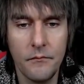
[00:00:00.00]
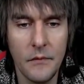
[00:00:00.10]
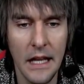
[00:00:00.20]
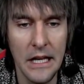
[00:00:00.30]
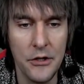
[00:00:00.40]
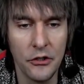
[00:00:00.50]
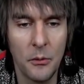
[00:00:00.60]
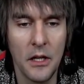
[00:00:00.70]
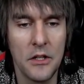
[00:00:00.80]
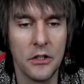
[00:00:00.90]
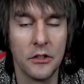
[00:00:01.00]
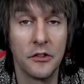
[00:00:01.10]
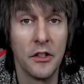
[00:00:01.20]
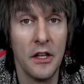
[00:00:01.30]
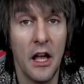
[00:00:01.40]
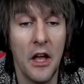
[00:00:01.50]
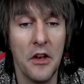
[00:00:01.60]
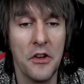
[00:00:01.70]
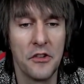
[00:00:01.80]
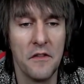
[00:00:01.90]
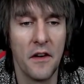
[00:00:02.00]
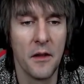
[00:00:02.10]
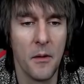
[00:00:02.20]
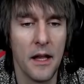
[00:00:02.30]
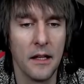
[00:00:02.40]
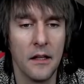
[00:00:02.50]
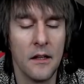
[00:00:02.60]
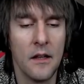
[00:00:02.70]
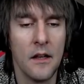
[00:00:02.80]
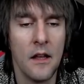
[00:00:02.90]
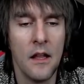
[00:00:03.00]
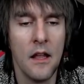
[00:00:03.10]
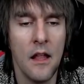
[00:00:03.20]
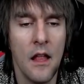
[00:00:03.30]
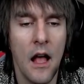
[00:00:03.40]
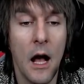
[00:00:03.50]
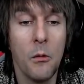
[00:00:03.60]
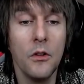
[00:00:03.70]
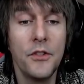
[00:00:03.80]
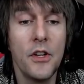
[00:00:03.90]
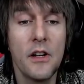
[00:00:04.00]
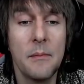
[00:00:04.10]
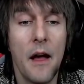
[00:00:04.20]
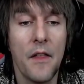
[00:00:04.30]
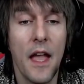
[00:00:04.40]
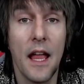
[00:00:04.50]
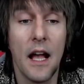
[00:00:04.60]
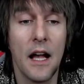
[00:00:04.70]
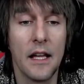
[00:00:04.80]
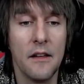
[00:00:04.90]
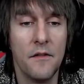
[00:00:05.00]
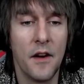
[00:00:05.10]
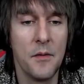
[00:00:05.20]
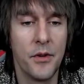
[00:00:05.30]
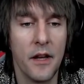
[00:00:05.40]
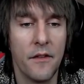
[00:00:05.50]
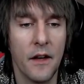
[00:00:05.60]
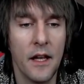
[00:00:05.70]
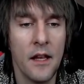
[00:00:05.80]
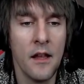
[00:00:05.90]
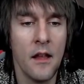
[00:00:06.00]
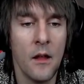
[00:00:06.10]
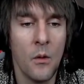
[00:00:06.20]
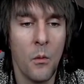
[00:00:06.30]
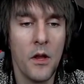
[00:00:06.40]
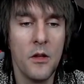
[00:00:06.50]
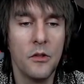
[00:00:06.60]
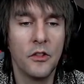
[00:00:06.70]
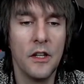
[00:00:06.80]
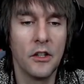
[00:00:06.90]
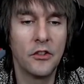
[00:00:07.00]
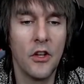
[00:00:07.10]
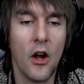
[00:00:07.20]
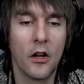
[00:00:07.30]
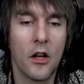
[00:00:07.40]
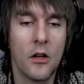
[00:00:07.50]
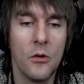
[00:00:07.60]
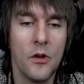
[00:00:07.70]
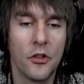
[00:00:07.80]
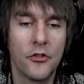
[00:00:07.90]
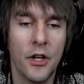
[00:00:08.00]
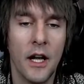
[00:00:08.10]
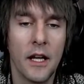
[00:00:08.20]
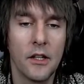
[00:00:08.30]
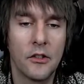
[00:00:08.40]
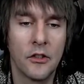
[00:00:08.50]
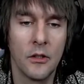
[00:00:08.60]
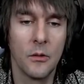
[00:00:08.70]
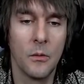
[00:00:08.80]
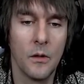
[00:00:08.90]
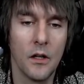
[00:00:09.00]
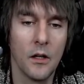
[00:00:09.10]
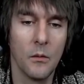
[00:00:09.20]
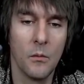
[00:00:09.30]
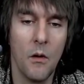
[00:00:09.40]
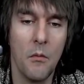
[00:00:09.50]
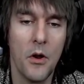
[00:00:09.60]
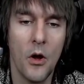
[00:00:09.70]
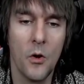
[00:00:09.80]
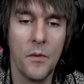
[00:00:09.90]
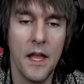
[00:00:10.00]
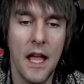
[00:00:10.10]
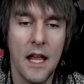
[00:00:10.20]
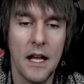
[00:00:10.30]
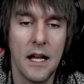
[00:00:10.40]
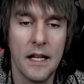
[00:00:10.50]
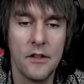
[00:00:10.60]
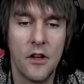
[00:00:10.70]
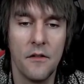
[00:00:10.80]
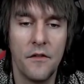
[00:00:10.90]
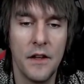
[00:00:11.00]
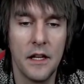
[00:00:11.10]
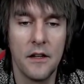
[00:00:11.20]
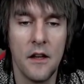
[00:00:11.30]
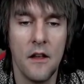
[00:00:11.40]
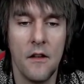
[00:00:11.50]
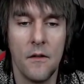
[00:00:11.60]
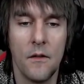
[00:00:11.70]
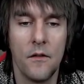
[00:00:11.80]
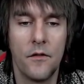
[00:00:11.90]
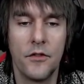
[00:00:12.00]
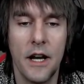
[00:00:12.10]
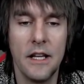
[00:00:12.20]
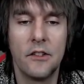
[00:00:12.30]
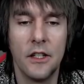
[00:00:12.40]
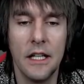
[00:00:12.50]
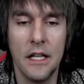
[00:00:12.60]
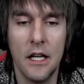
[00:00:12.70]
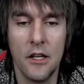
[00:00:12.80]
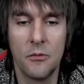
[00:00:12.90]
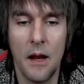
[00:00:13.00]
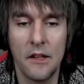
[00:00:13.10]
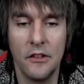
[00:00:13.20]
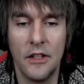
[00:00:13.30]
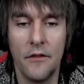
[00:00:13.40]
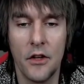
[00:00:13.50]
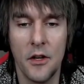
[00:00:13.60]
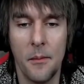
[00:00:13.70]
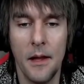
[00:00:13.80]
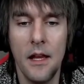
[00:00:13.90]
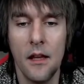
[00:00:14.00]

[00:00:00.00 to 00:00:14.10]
It does what it does, and it does it very well. I will talk about the AI very briefly. We're using a stock Kunos track, so one would hope the AI is configured for AC as well as it's ever going to be.